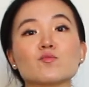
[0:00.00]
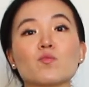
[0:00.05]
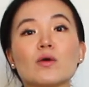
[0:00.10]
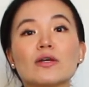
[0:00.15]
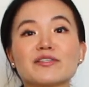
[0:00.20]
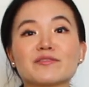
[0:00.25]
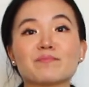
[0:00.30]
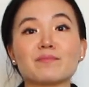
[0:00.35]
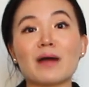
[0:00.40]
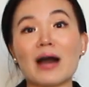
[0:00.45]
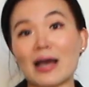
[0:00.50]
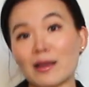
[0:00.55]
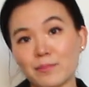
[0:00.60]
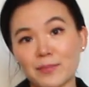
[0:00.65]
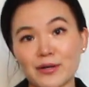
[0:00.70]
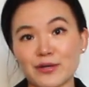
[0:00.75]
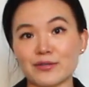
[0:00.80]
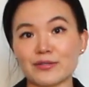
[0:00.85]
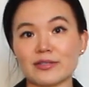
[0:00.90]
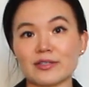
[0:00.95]
with my
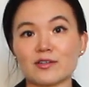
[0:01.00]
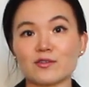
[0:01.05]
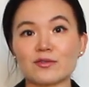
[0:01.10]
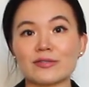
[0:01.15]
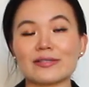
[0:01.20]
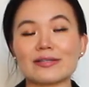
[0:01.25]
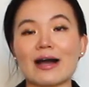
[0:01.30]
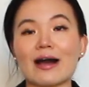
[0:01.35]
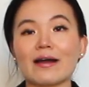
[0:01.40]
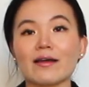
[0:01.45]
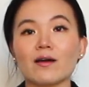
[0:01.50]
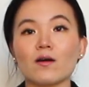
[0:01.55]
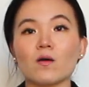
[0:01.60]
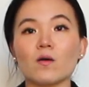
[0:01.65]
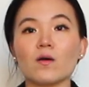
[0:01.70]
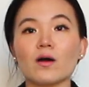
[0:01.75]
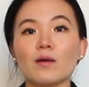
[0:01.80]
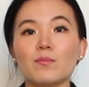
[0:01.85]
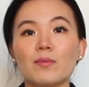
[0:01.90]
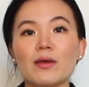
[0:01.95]
personal
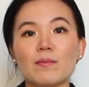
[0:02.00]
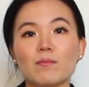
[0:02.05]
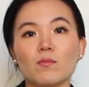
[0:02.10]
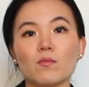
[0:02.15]
style a bit